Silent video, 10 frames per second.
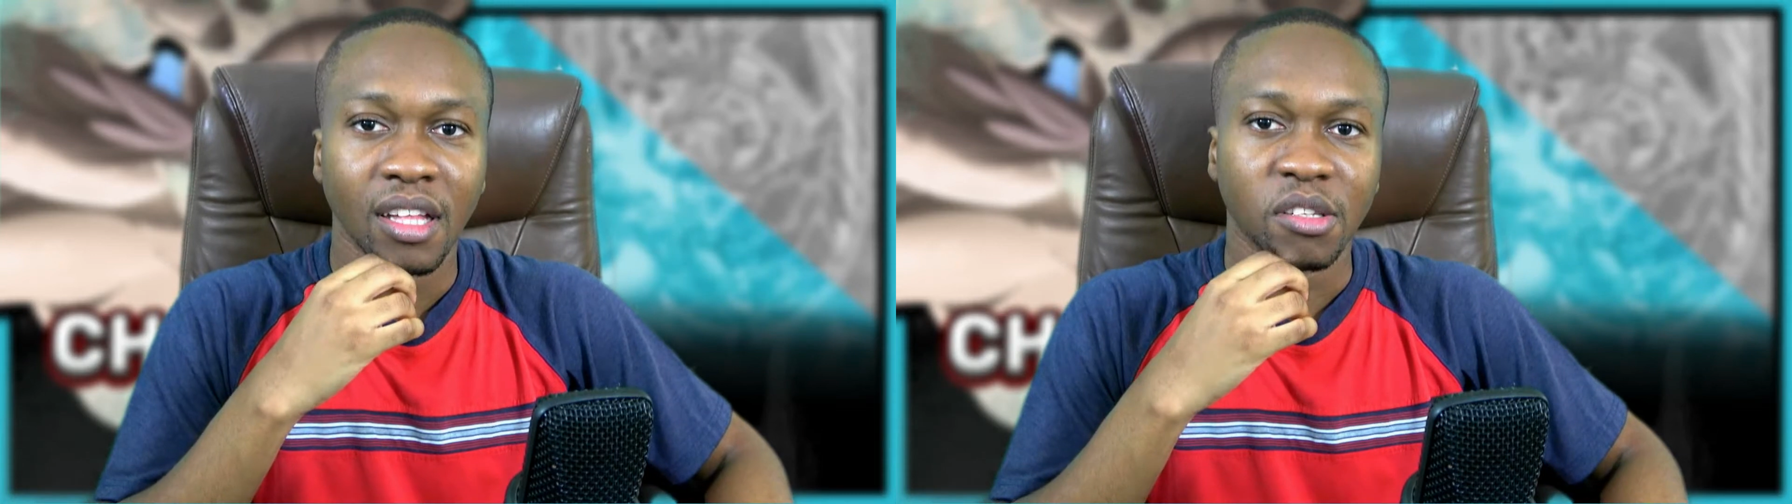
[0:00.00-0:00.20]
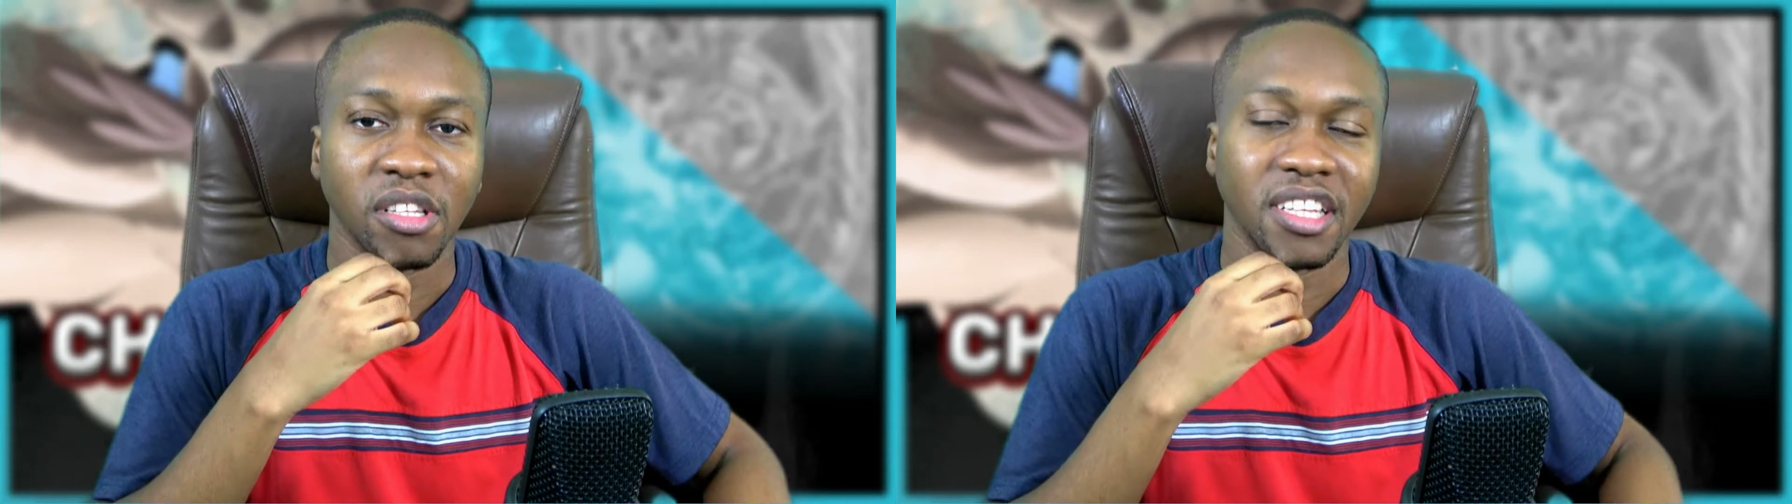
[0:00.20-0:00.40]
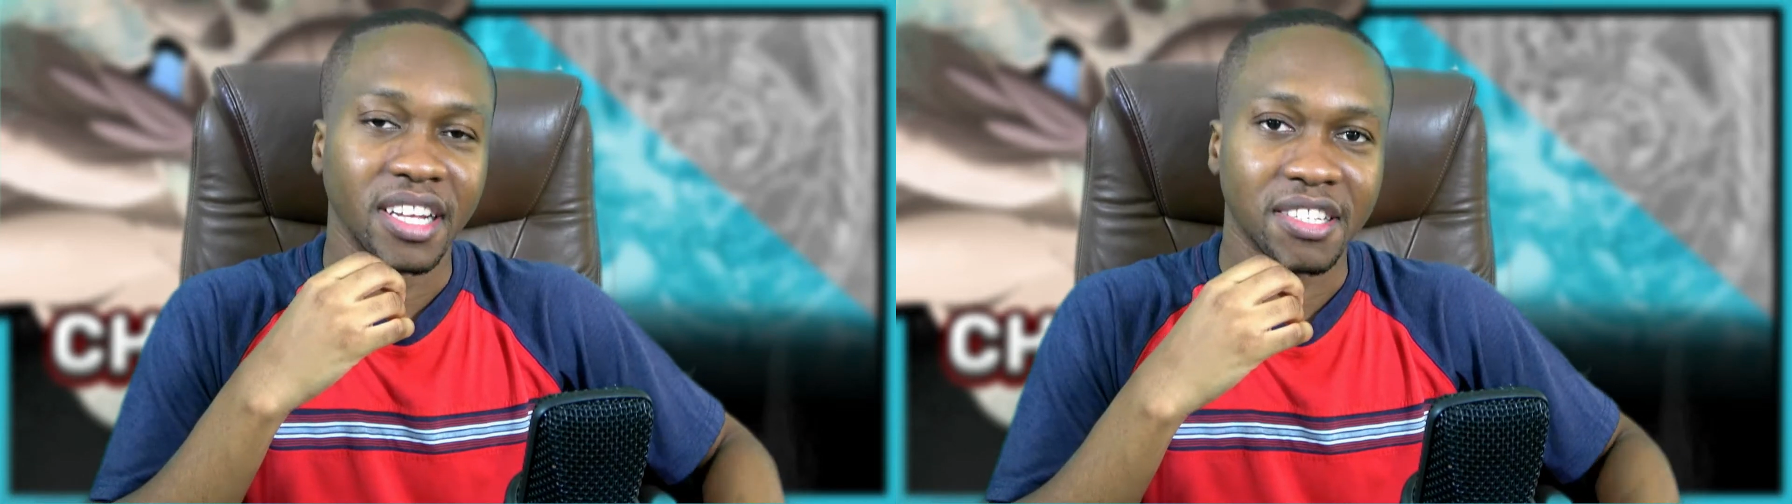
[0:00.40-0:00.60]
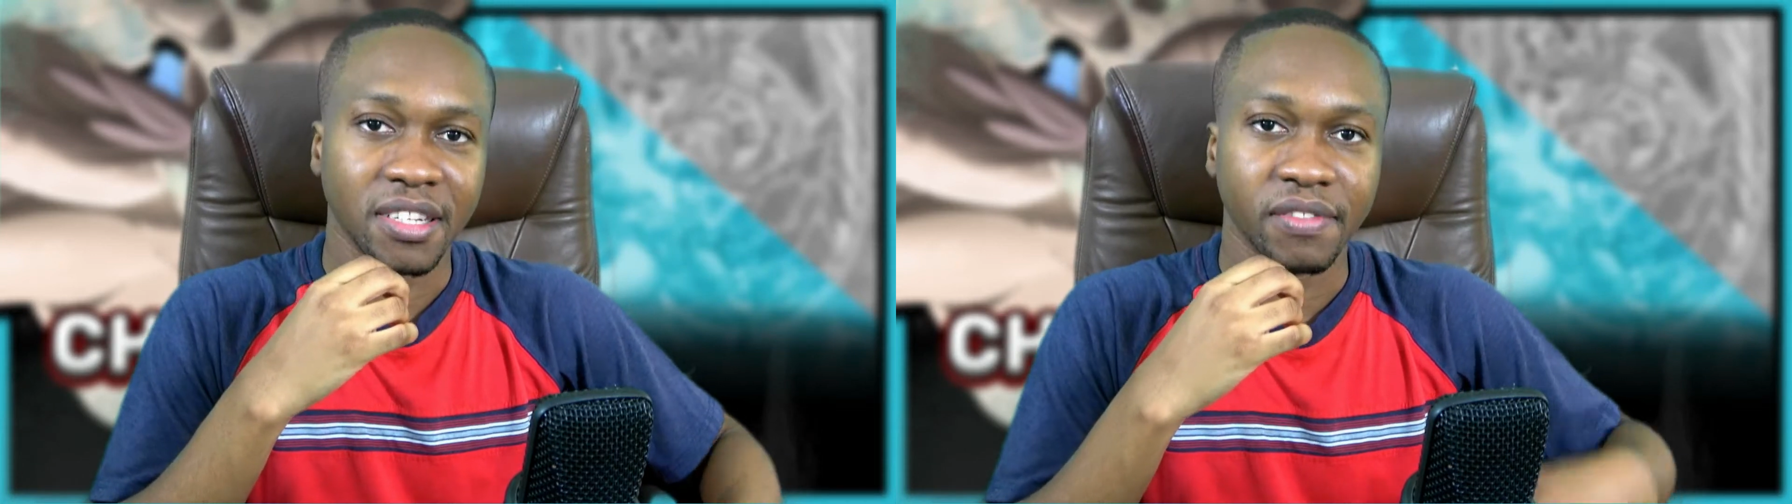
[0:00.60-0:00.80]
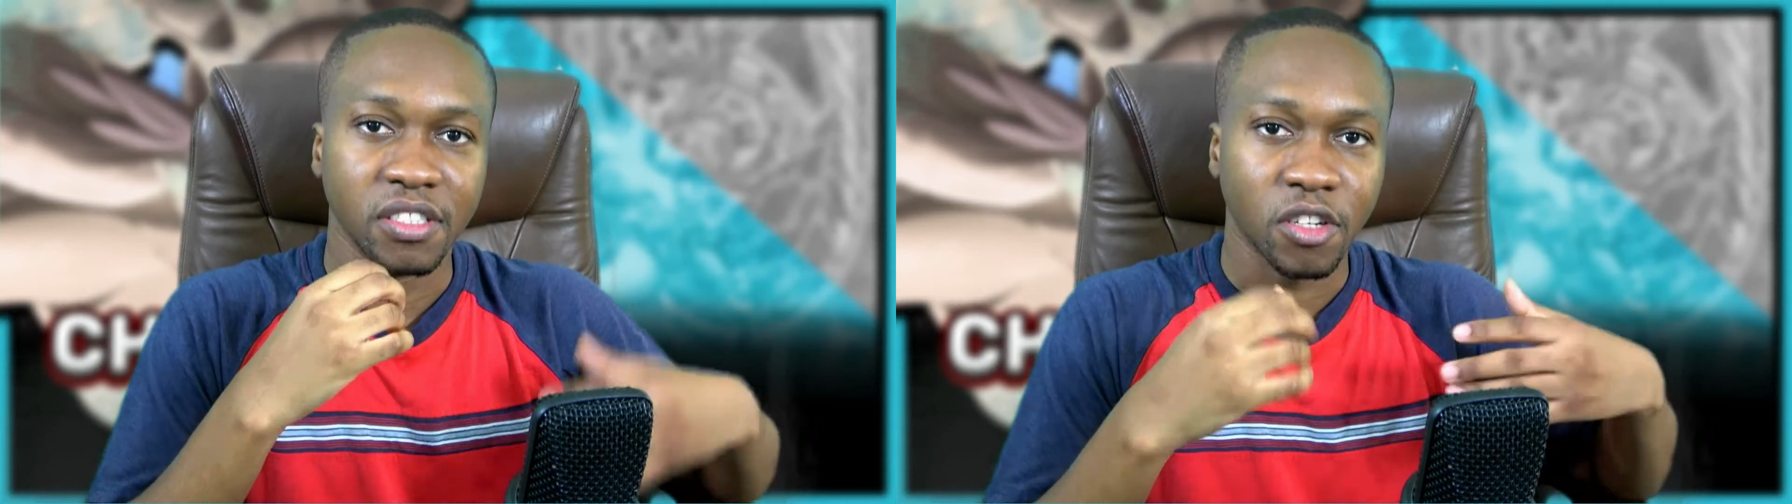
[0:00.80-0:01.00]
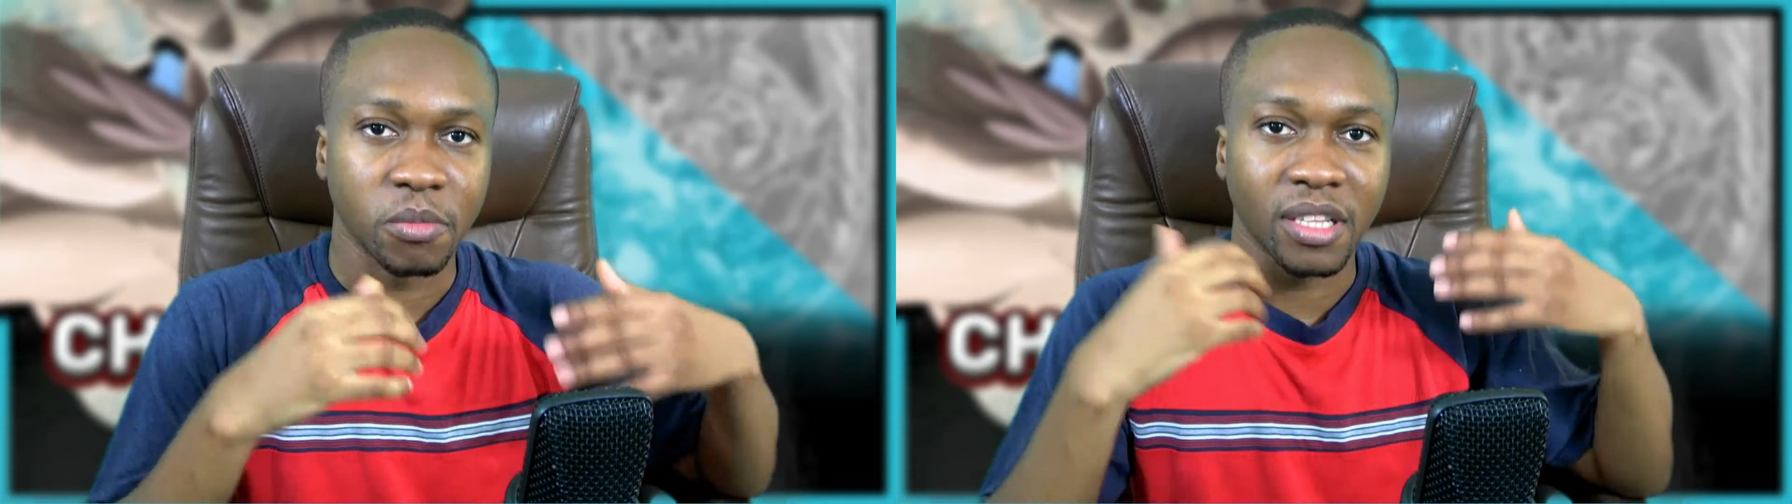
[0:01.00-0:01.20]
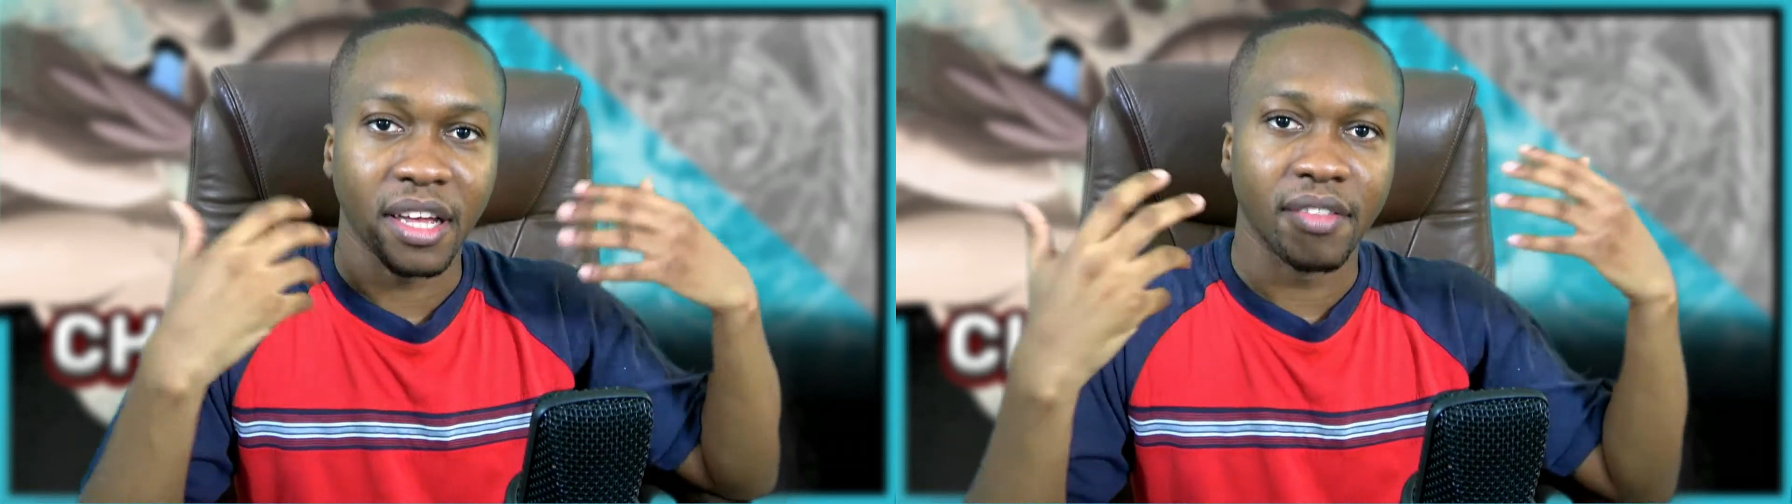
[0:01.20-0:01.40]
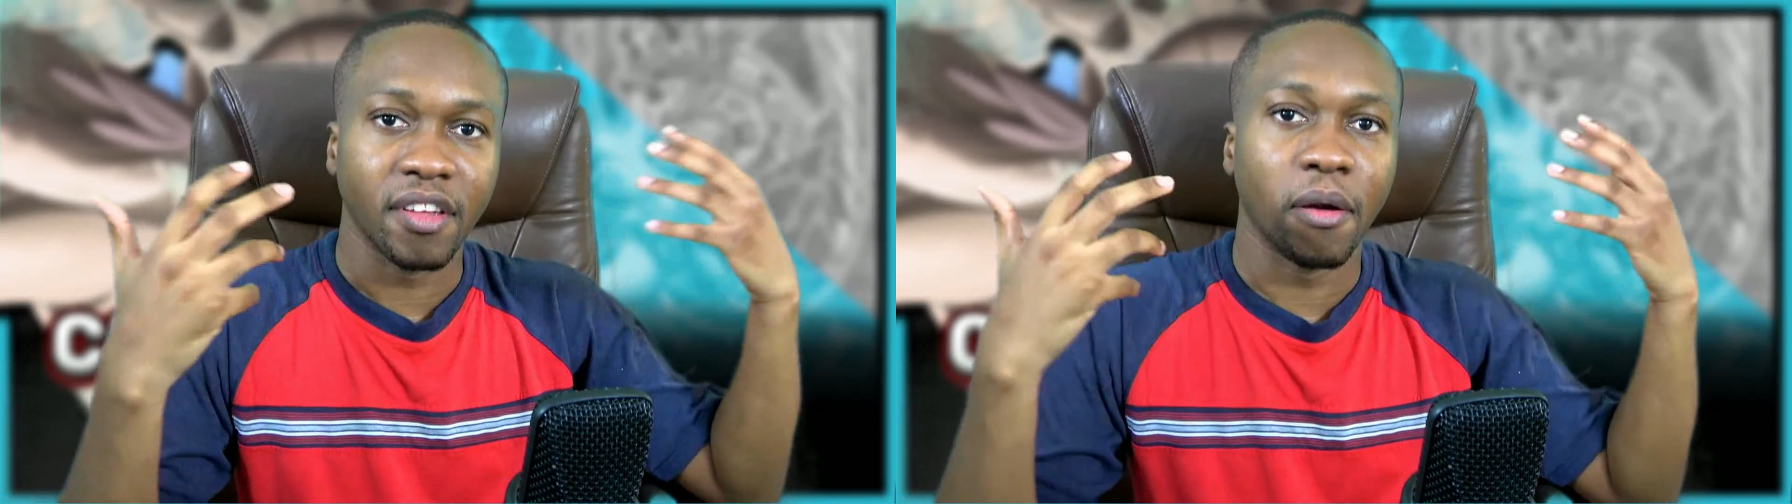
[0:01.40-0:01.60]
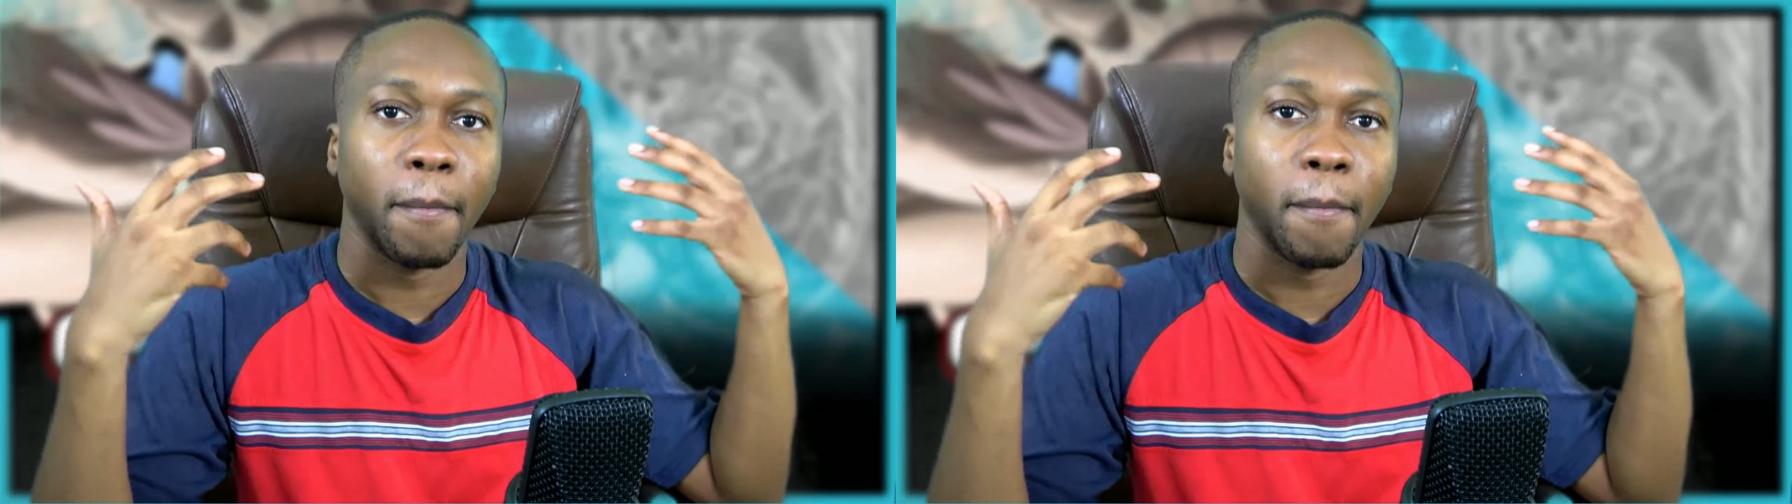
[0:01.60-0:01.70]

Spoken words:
to the next level in terms of like their